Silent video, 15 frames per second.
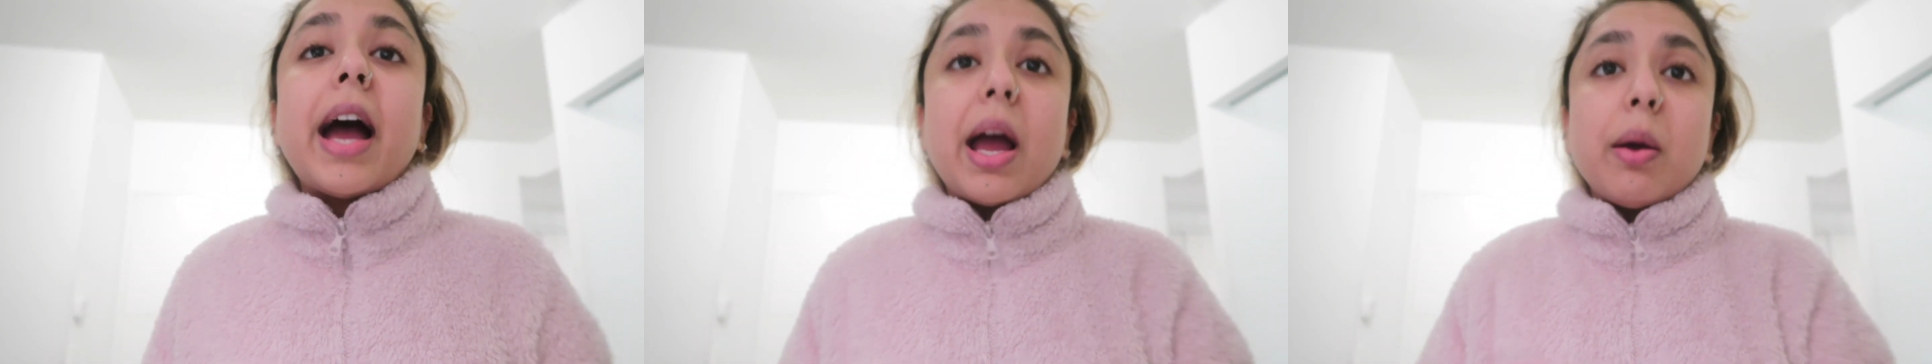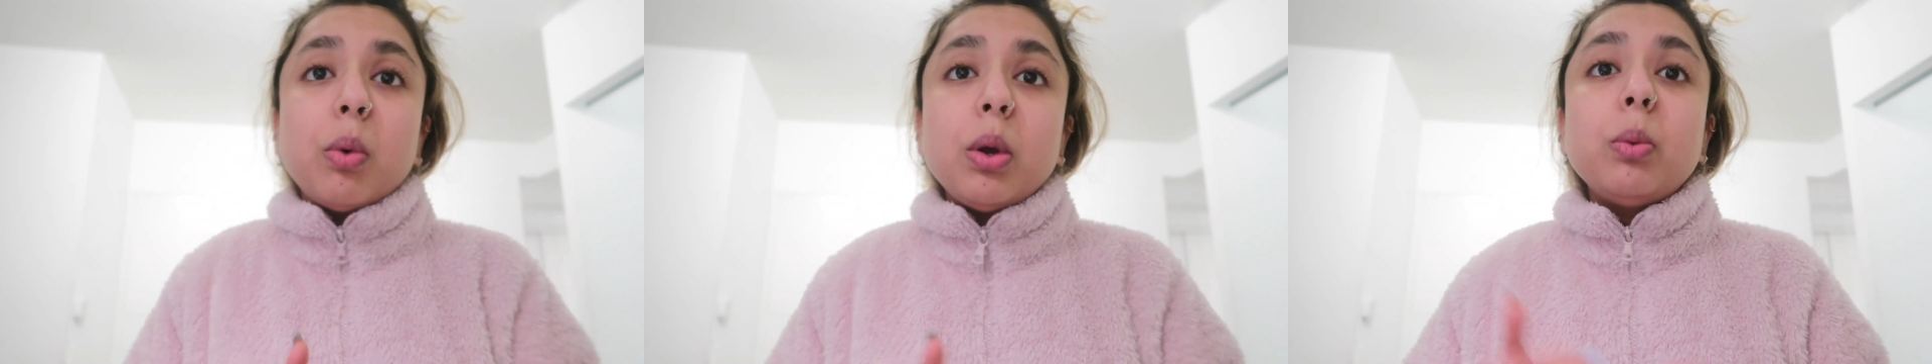
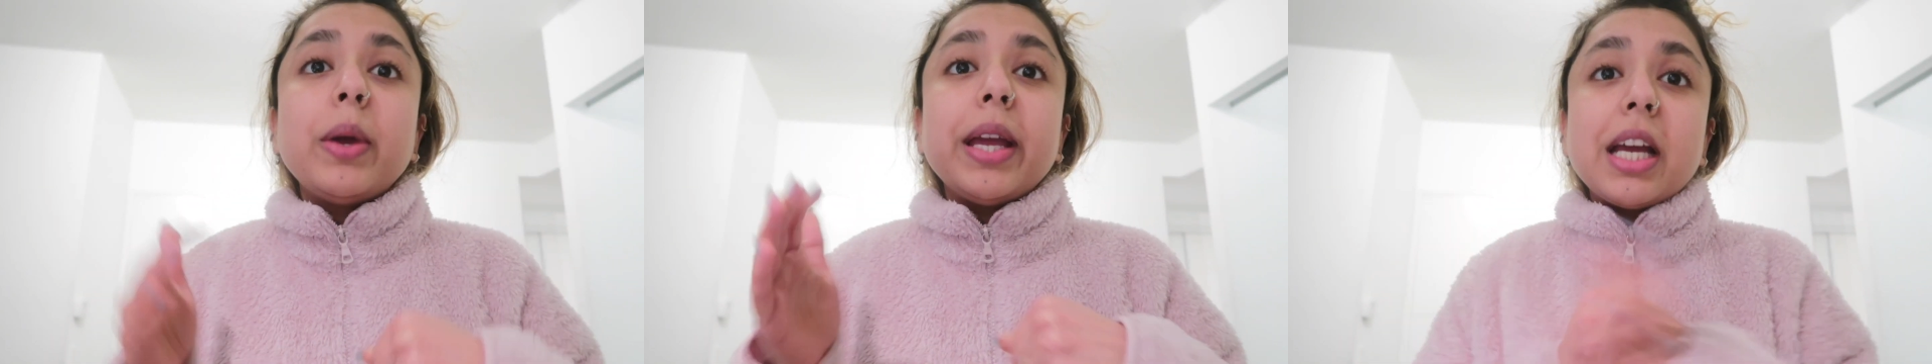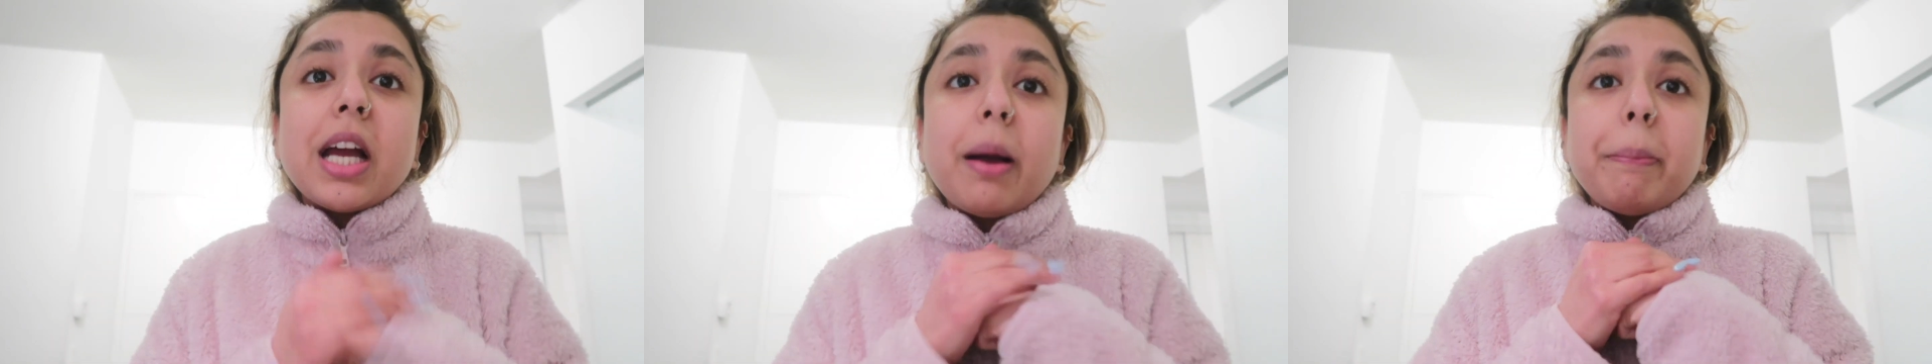I will
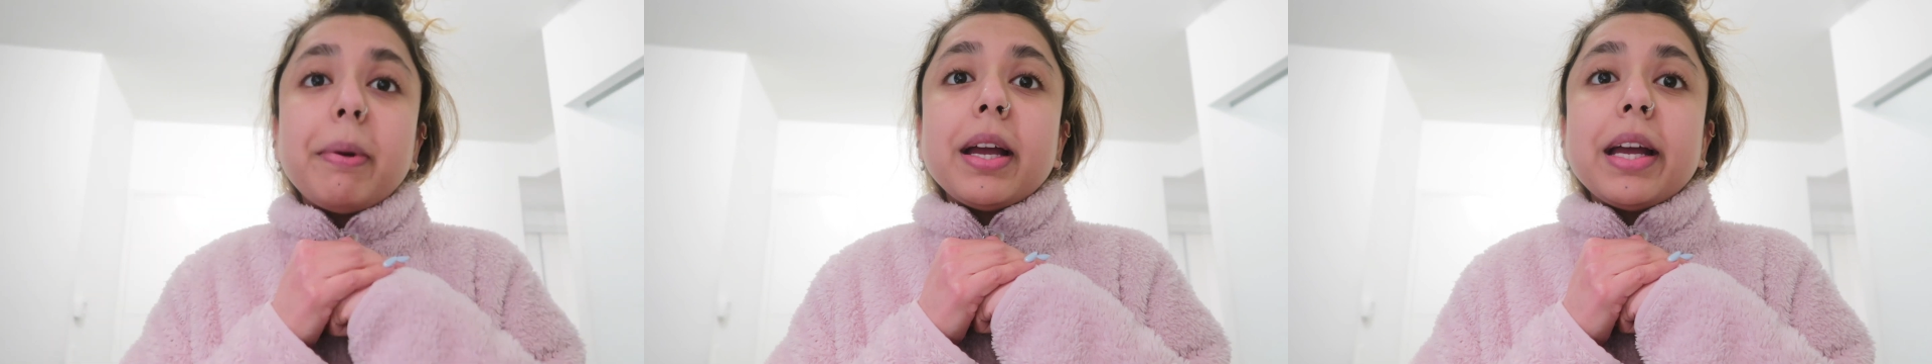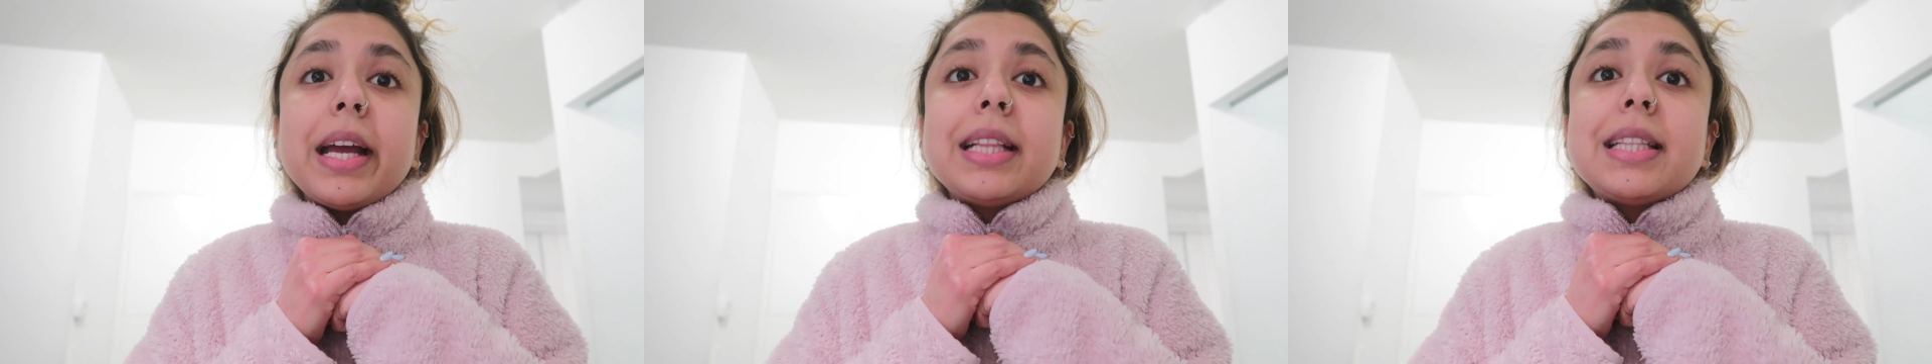wake up
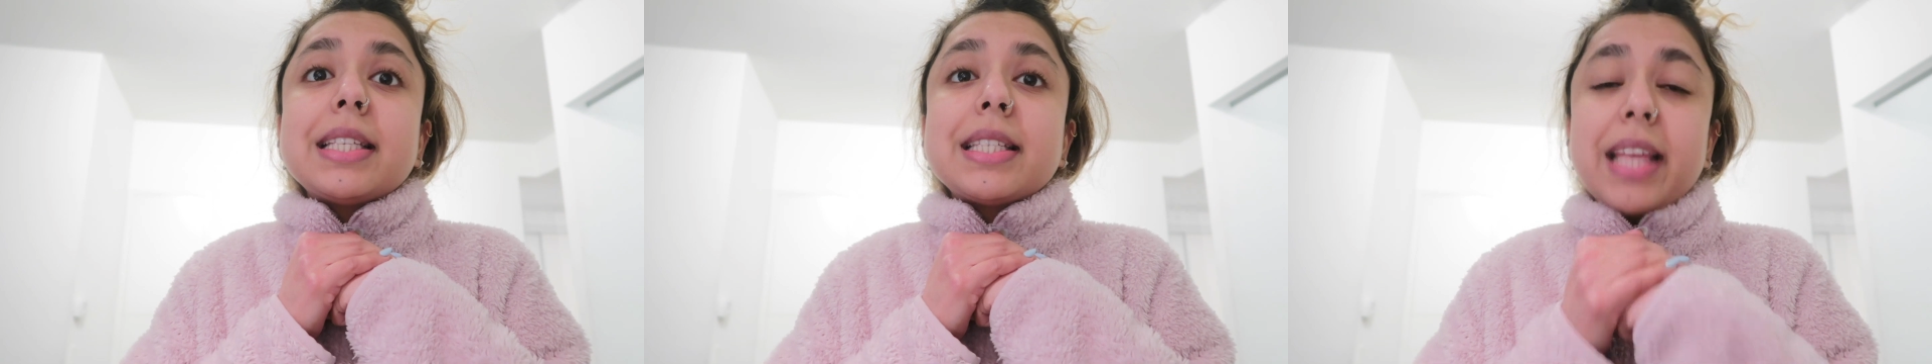at